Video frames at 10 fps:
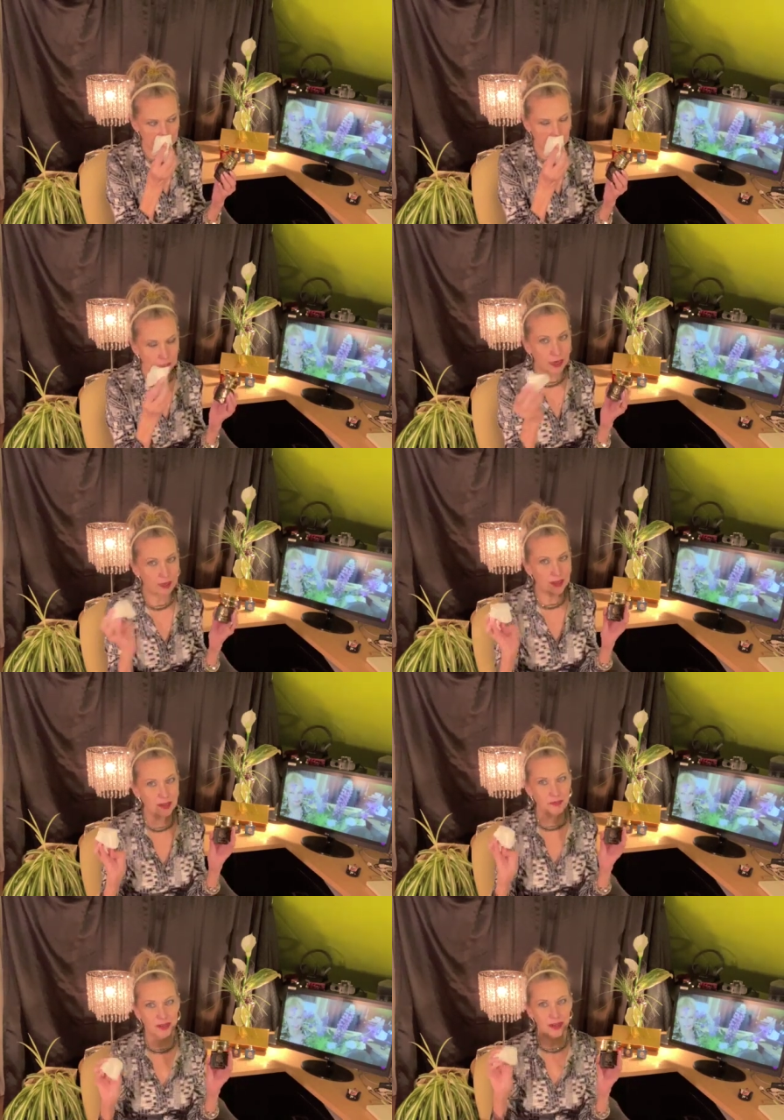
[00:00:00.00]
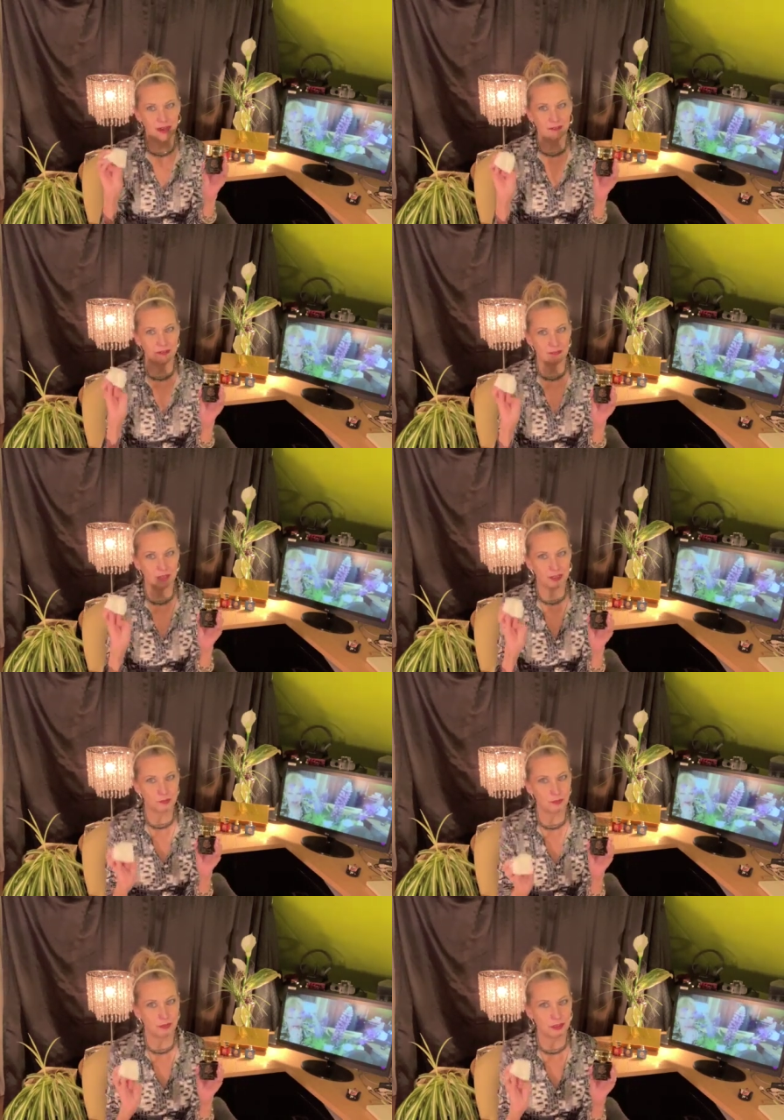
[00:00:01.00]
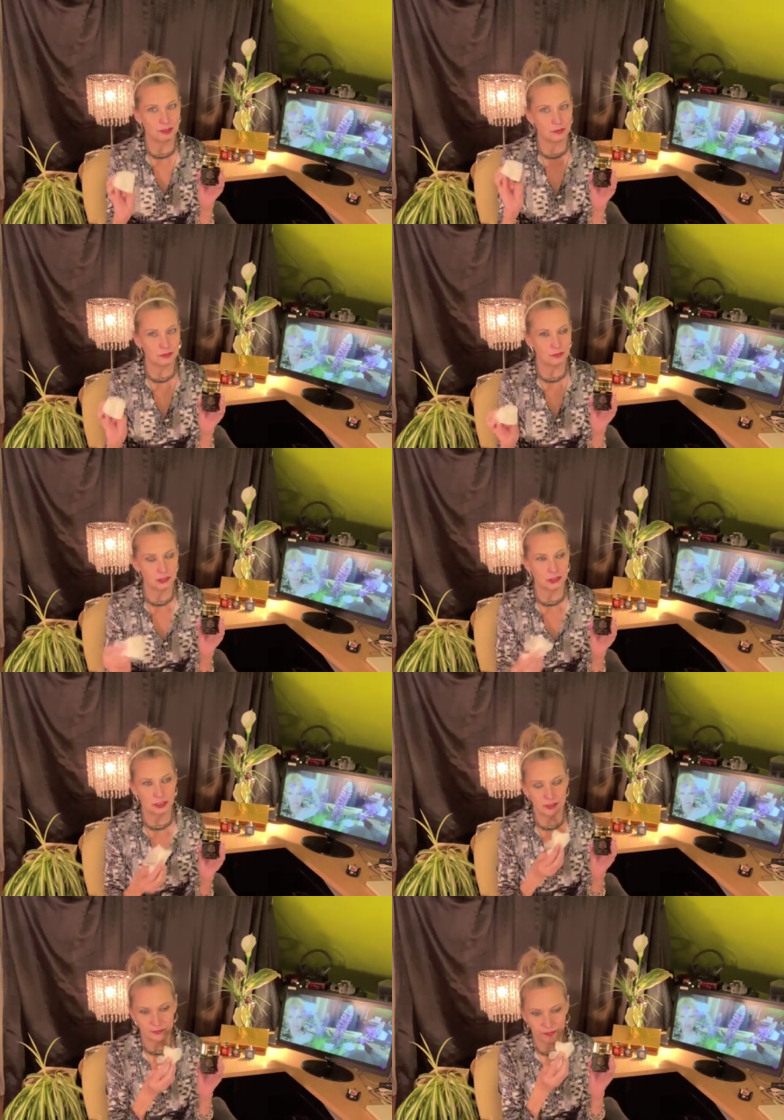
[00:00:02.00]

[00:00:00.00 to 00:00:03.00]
I think I'm going to have my husband wearing this one for sure.